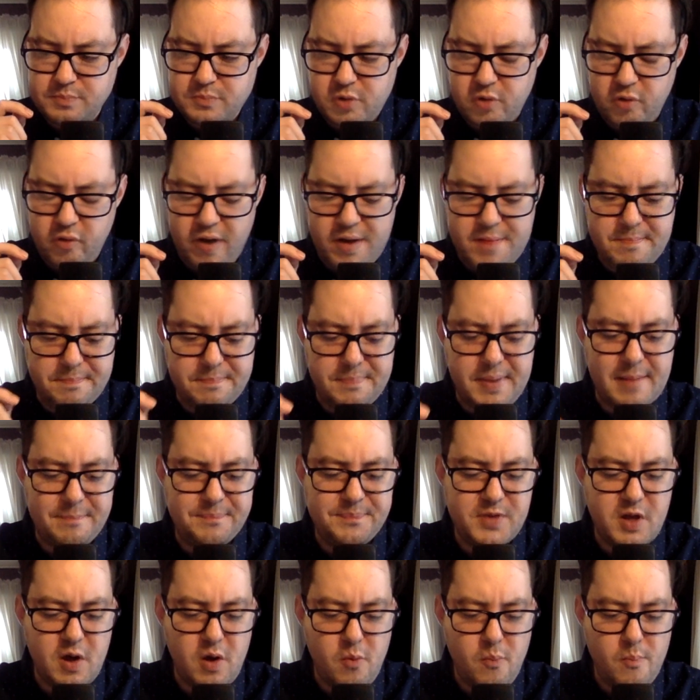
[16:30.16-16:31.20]
grape
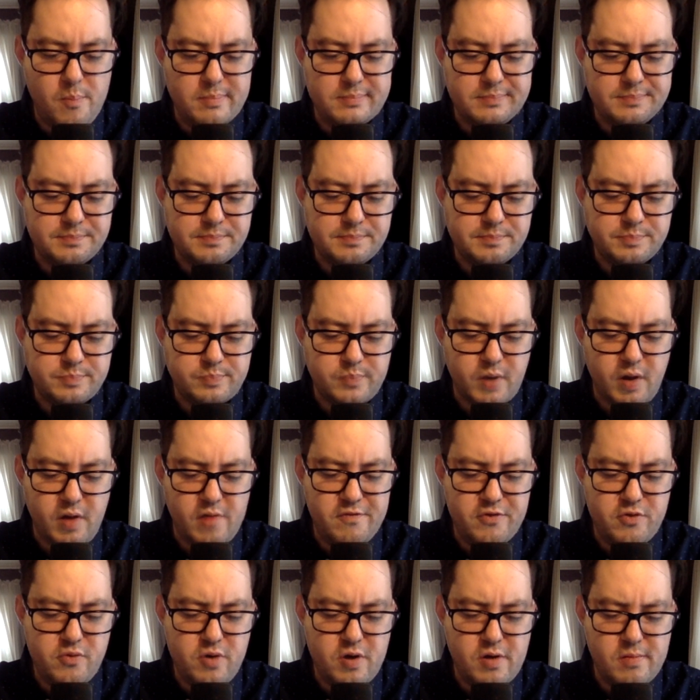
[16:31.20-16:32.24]
Pepto,
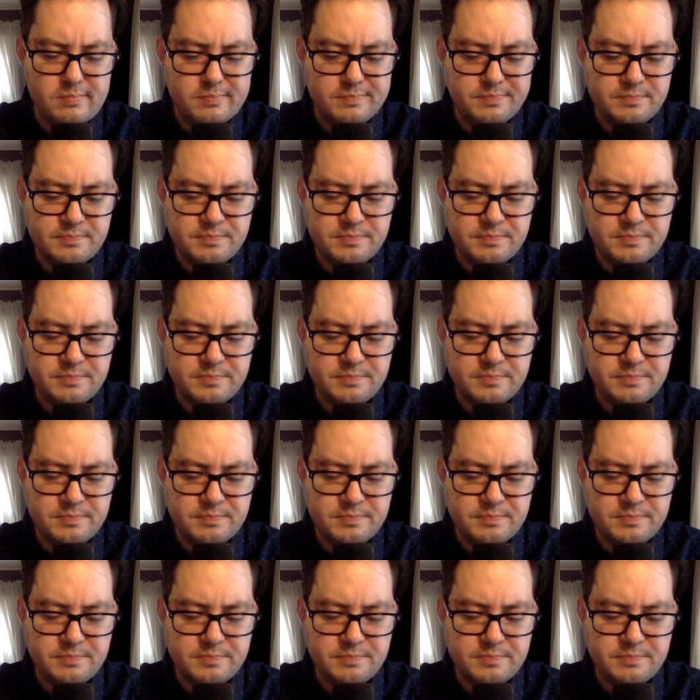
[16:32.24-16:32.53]
if you will.